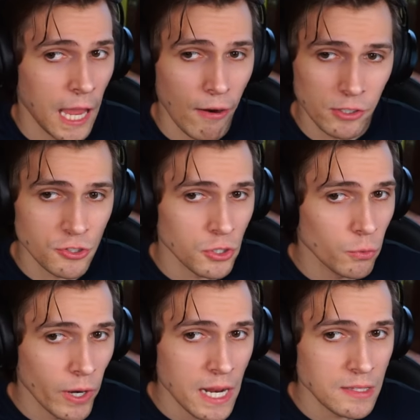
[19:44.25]
Characters are
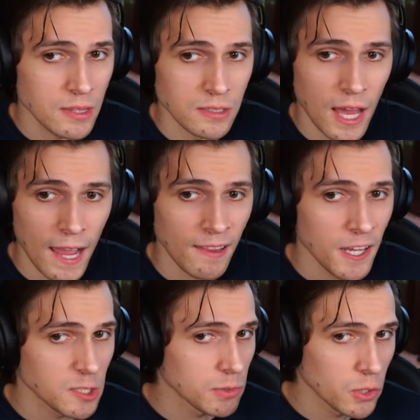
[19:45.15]
great. The
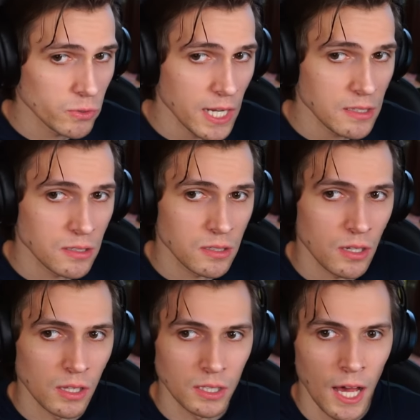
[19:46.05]
dialogue's been great.
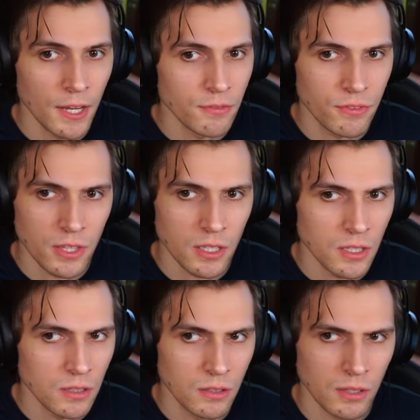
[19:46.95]
A lot of
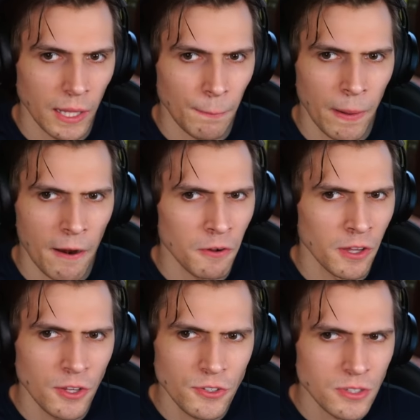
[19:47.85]
the like
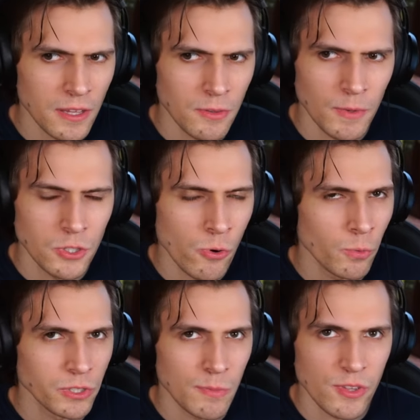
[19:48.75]
parallels they've been
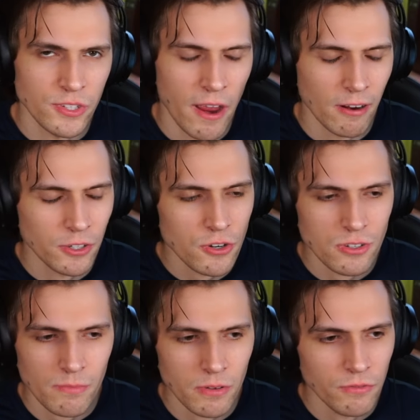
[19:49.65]
doing with some of these
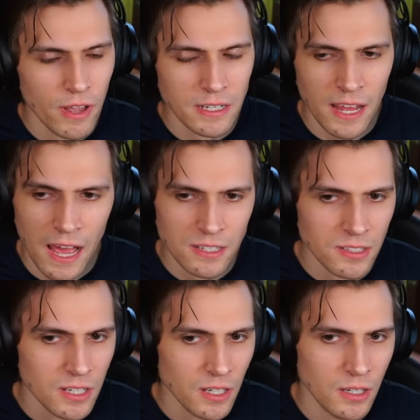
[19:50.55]
characters have been
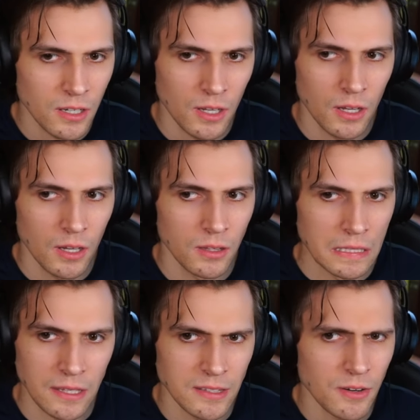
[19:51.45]
fantastic.
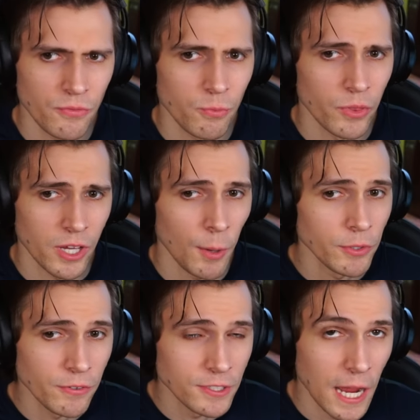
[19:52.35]
They did it with a
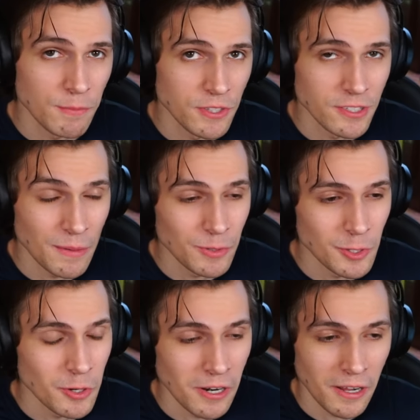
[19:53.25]
couple different times in this
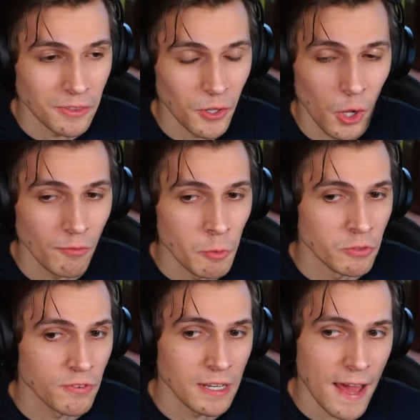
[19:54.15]
episode, and I thought all of
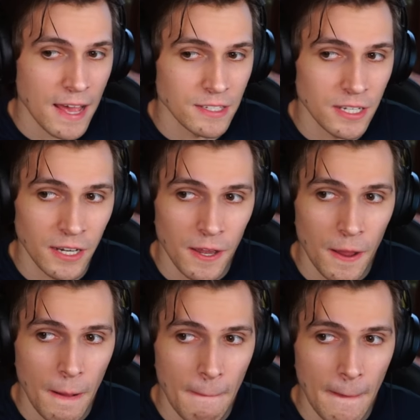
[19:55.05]
it was fantastic.
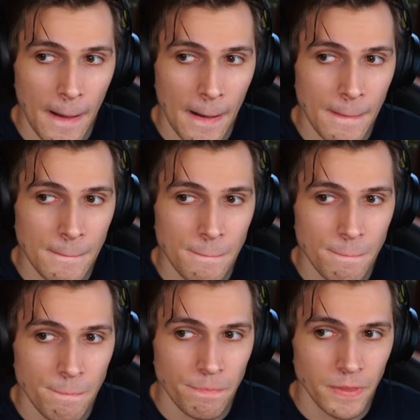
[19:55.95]

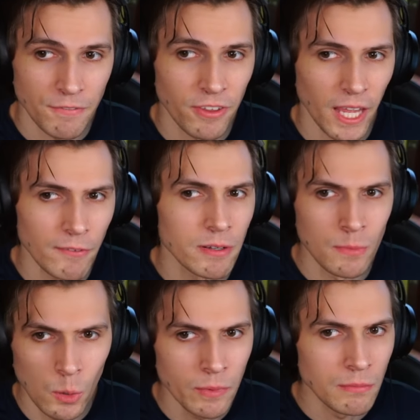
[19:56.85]
I feel like
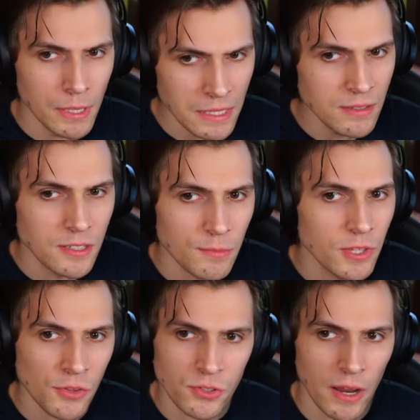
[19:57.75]
every moment means something.